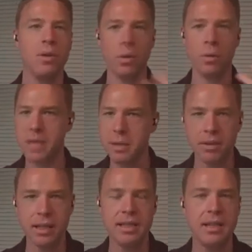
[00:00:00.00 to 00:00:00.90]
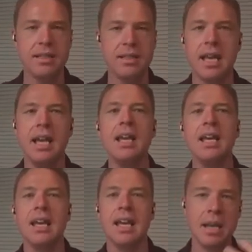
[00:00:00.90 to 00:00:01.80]
Where people at the end of the day.
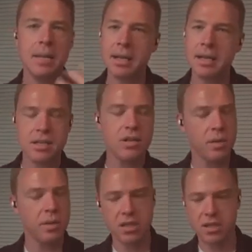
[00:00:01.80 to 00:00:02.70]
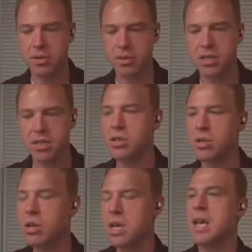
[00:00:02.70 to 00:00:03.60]
Anybody listening to your pitch is a person
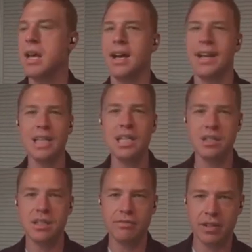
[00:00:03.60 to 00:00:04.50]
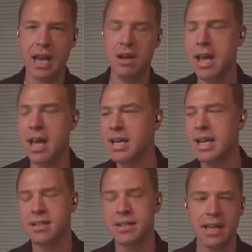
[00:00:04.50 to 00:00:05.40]
too. Uh, at least for now, AI
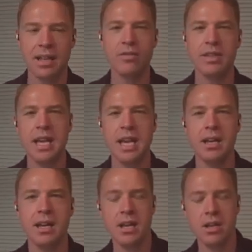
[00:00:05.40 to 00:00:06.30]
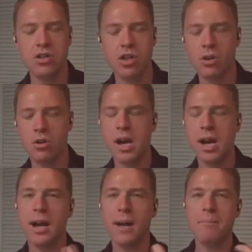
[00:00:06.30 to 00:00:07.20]
hasn't taken over that yet. So
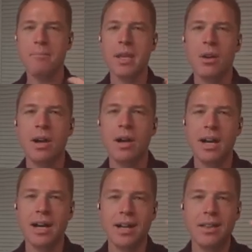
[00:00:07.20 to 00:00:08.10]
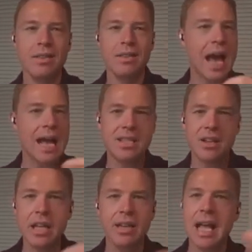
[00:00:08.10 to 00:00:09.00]
um, uh, the, as they're
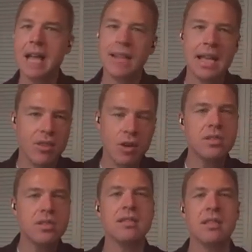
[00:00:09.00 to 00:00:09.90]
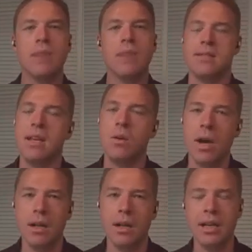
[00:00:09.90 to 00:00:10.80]
hearing that, like those things can resonate
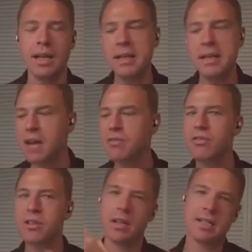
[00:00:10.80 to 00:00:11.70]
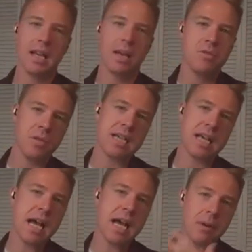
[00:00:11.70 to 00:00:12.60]
well. You got to be careful. You're not taking up too much
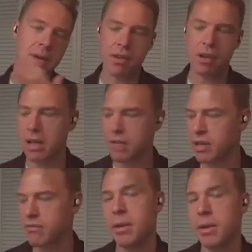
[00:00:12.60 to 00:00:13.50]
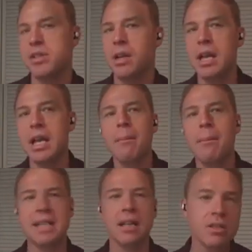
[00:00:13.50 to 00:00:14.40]
time or giving irrelevant information, but
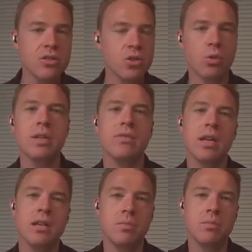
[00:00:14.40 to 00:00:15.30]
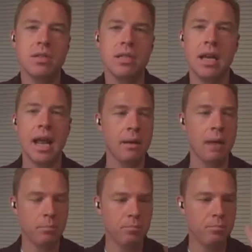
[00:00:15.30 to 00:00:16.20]
telling the story of the customers and and,
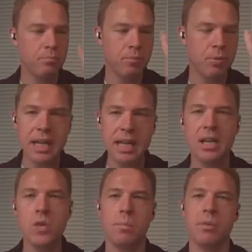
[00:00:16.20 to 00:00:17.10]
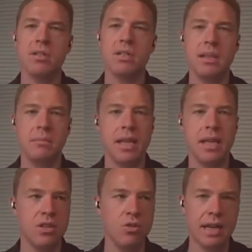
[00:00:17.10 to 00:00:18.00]
and putting it into a person that,
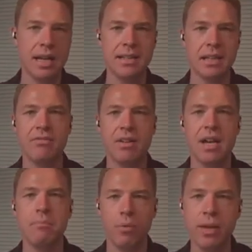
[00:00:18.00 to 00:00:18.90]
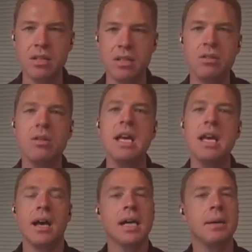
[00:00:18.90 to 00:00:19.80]
that you can identify and point to
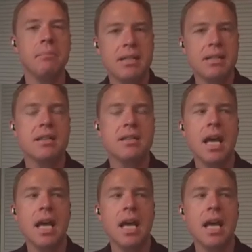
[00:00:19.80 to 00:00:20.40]
uh, makes sense.